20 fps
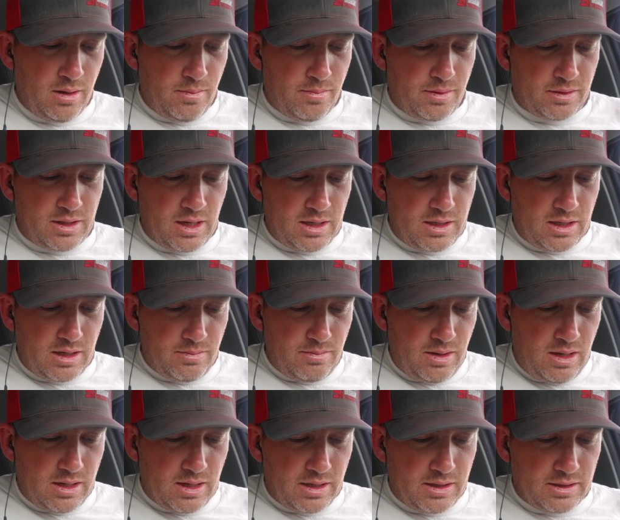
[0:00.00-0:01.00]
But that didn't
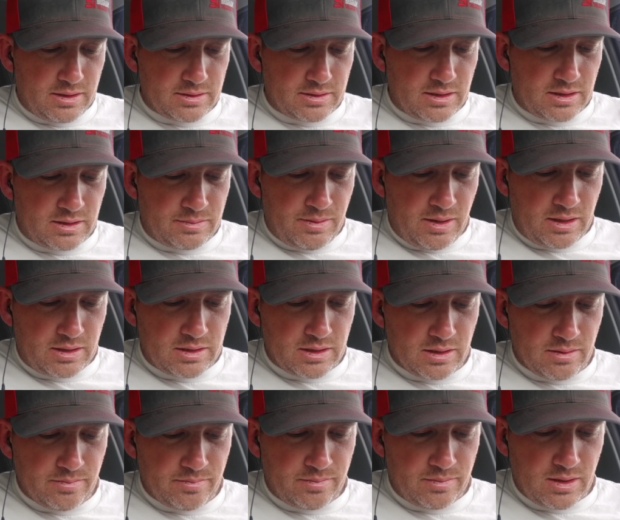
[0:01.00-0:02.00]
mean I didn't suspect
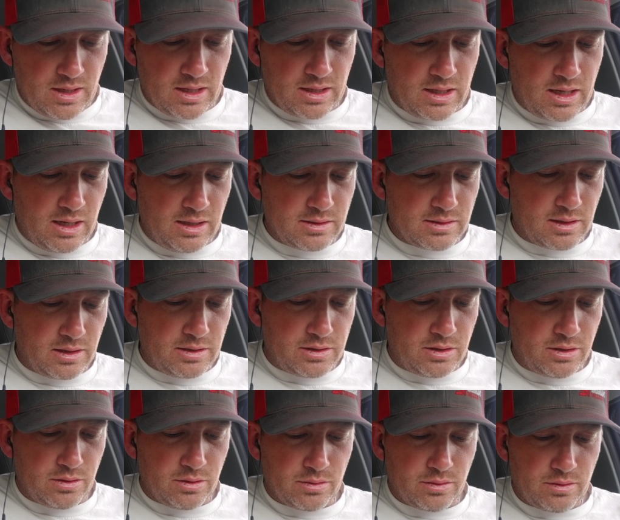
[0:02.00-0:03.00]
him, and Kingsley
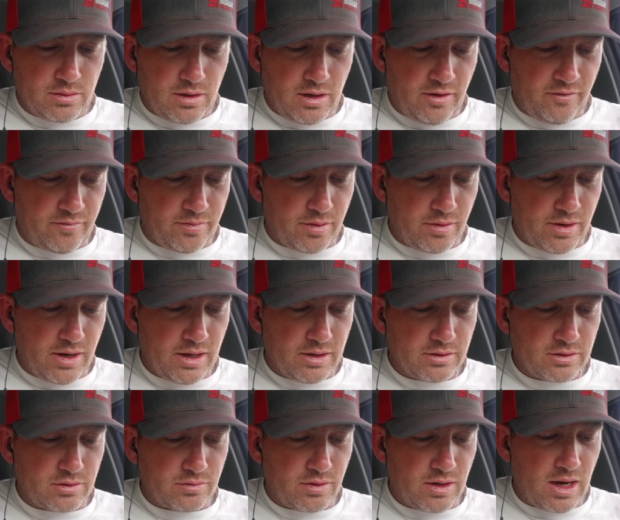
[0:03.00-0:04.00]
too, of
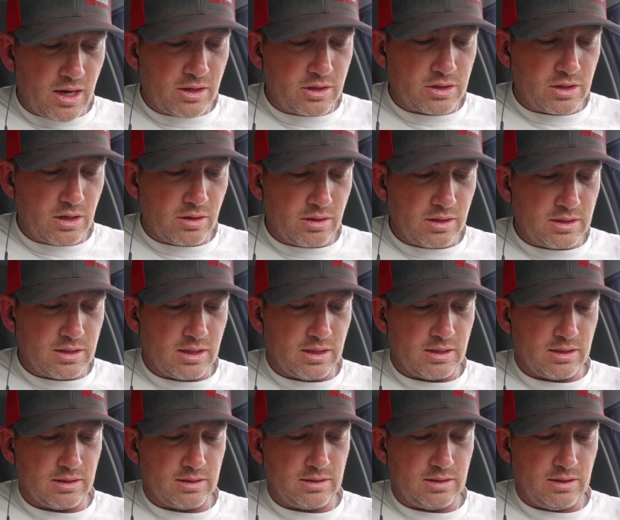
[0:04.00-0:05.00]
pronounced reactionary
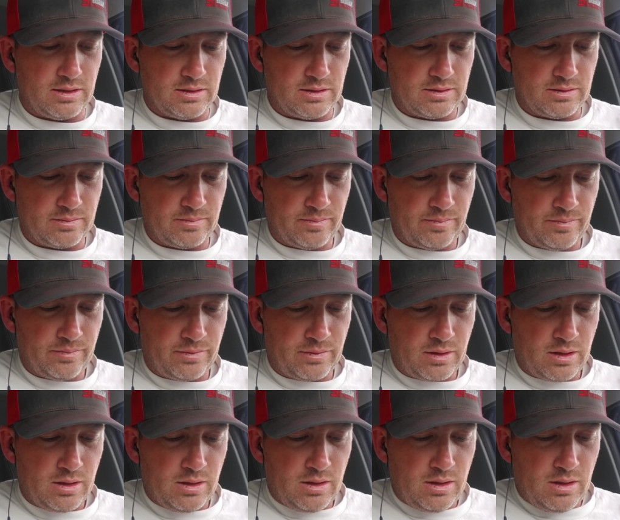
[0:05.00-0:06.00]
tendencies.
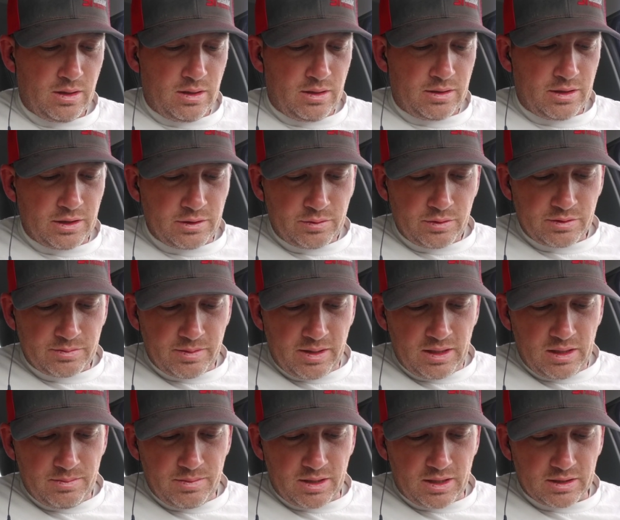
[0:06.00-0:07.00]
This was
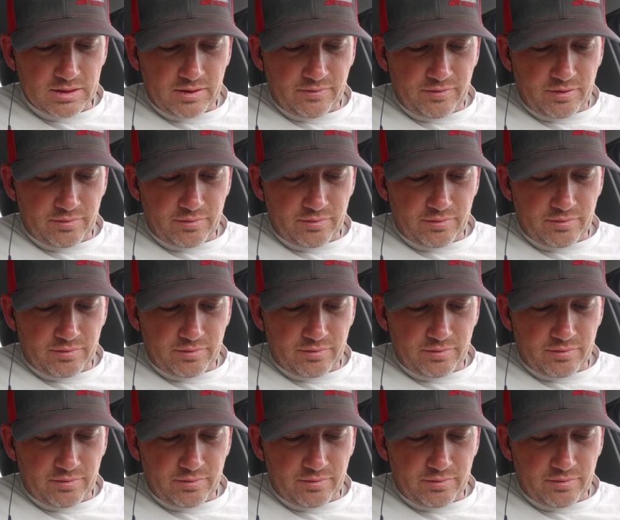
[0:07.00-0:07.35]
mainly because of the